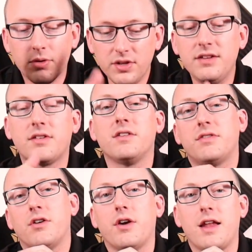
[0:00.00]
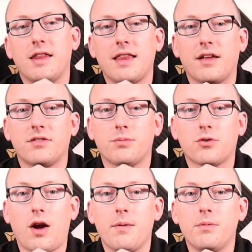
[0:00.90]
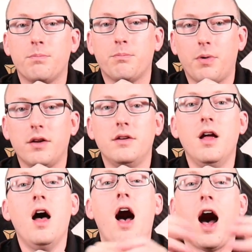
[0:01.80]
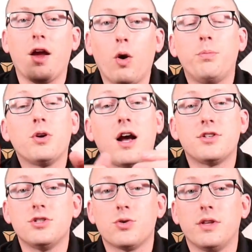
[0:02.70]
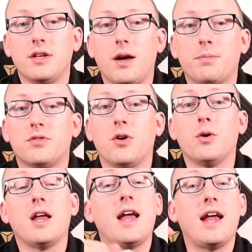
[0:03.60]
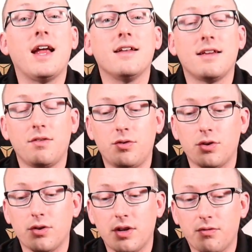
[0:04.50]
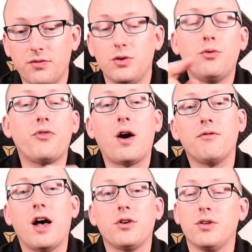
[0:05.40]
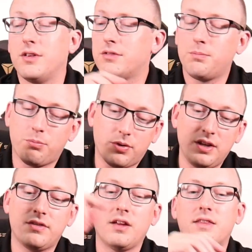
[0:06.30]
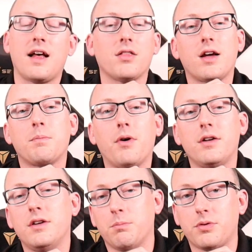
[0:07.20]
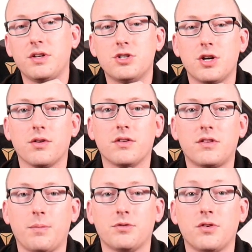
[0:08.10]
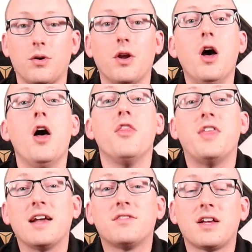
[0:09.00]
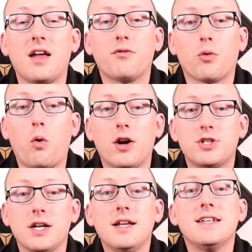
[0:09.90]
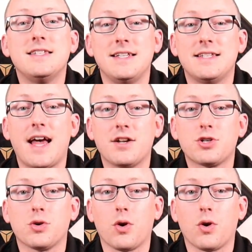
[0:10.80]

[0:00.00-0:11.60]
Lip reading: please consider hitting that subscribe button. I hope you guys enjoyed the episode, and if you found value in this, please hit that like button and please share this episode. Thanks again for watching Detached